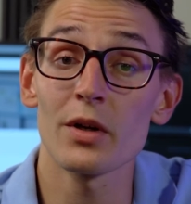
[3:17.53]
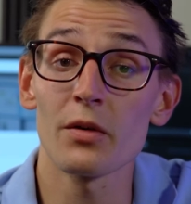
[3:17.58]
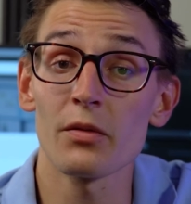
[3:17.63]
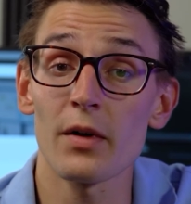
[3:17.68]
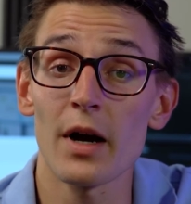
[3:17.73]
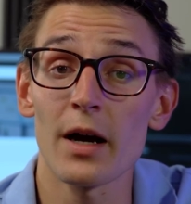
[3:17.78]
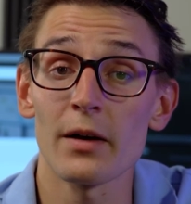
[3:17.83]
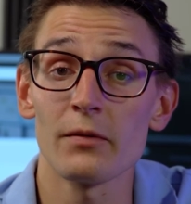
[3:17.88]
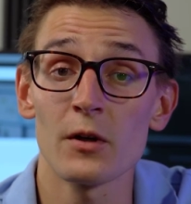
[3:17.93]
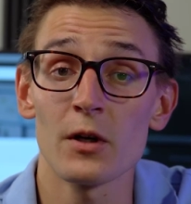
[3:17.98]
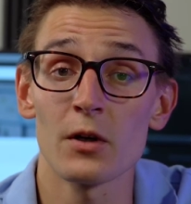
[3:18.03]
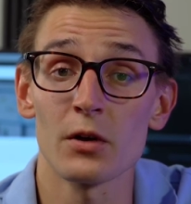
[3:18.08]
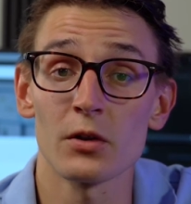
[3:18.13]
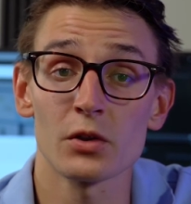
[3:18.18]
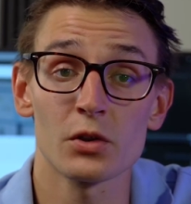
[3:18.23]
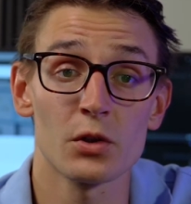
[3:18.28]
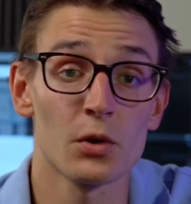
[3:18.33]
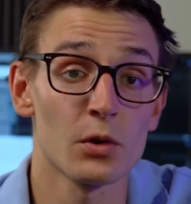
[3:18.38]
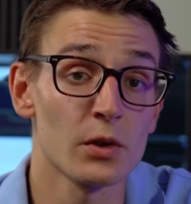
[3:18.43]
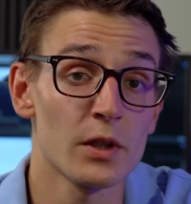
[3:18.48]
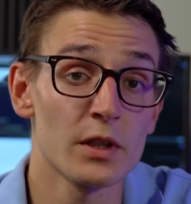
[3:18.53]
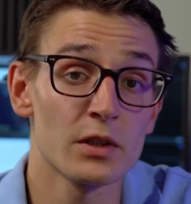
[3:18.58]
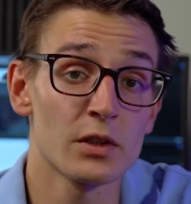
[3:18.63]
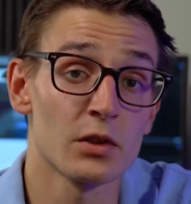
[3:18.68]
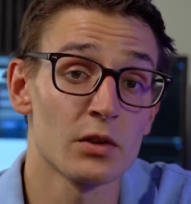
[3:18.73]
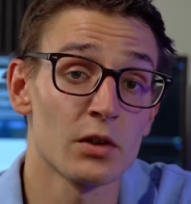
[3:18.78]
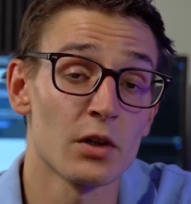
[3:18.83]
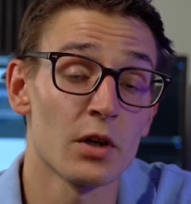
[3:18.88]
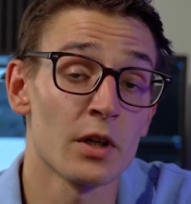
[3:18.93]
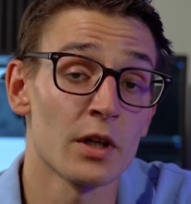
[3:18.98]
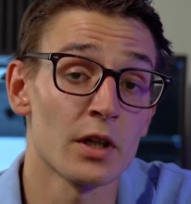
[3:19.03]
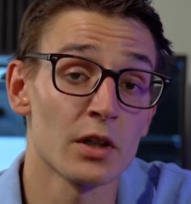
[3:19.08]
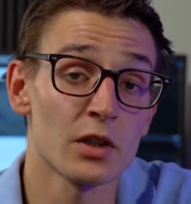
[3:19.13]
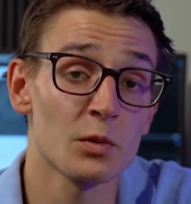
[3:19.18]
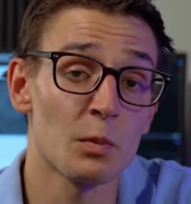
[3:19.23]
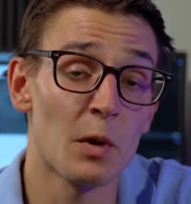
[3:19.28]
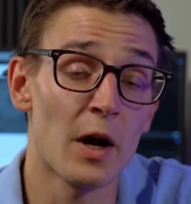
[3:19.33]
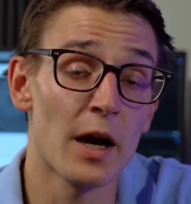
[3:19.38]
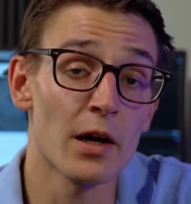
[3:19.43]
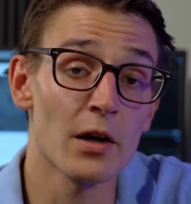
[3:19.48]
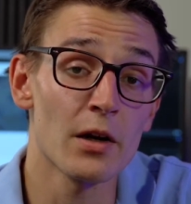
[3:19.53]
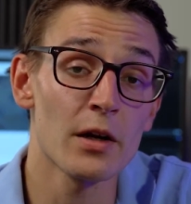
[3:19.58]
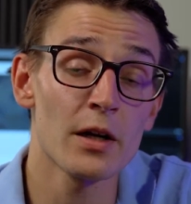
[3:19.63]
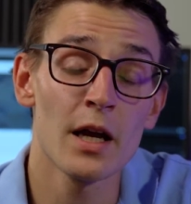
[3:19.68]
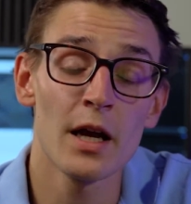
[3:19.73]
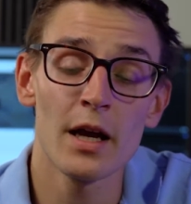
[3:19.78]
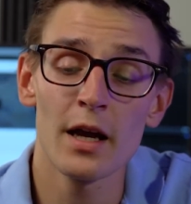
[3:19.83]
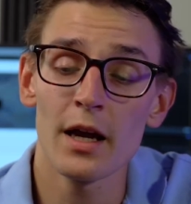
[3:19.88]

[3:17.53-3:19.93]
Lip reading: to 5 years, your leases are going to expire.